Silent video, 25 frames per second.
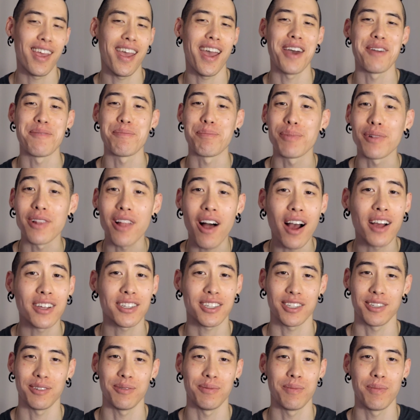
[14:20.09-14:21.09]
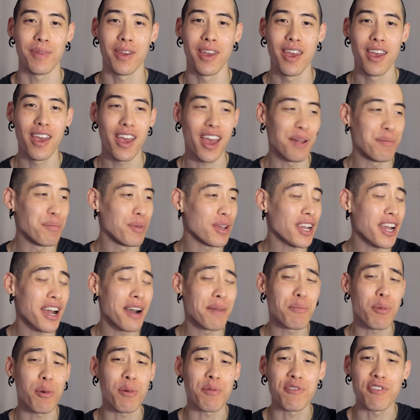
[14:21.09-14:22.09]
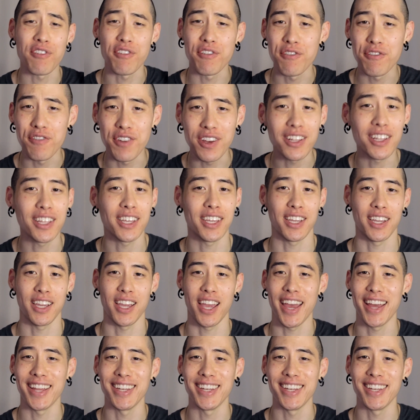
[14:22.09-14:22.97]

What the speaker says: and blossom and become more fulfilling